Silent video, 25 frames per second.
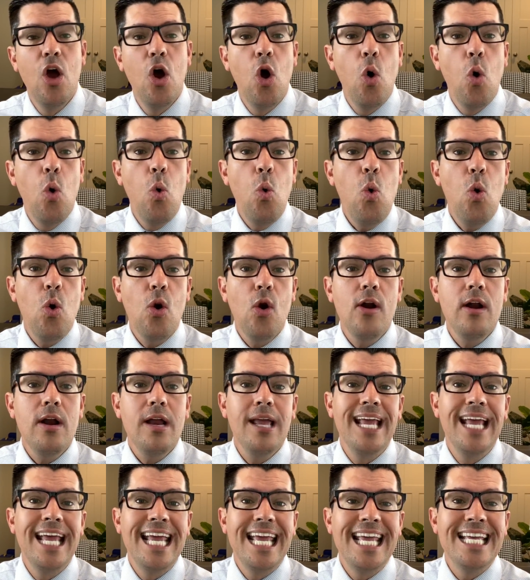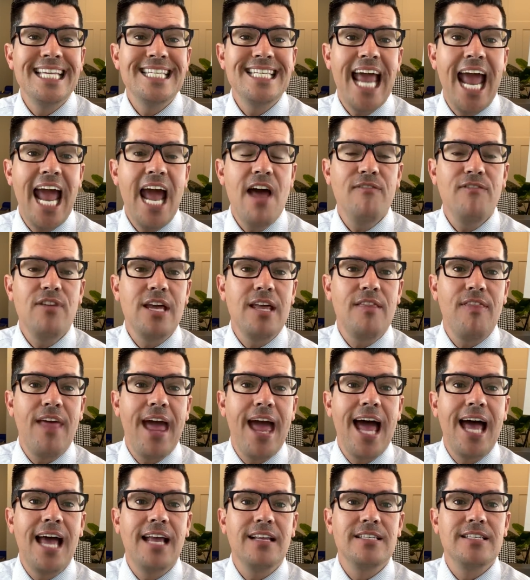Or is having
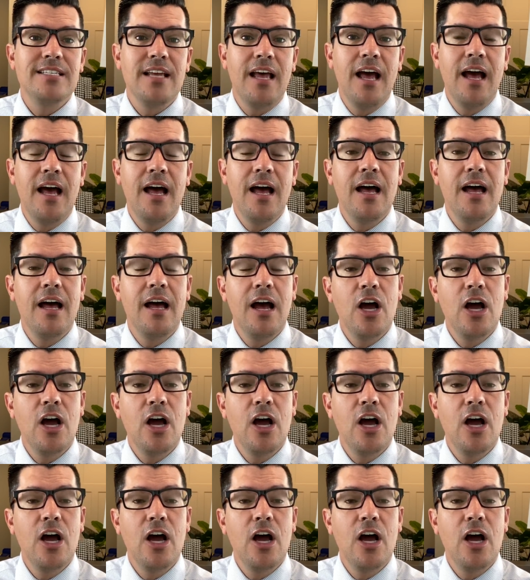that uh,